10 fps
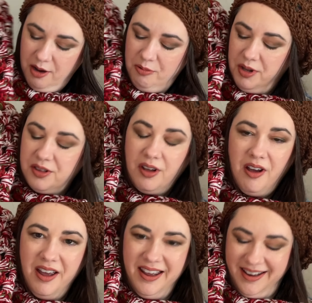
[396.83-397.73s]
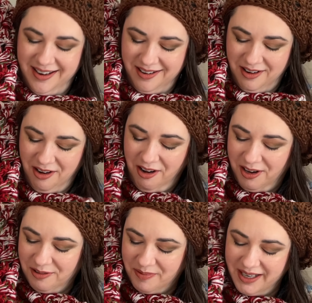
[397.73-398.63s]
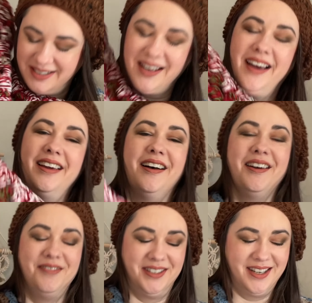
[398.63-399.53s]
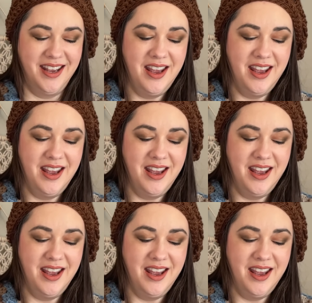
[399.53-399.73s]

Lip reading: with all of my tie-offs.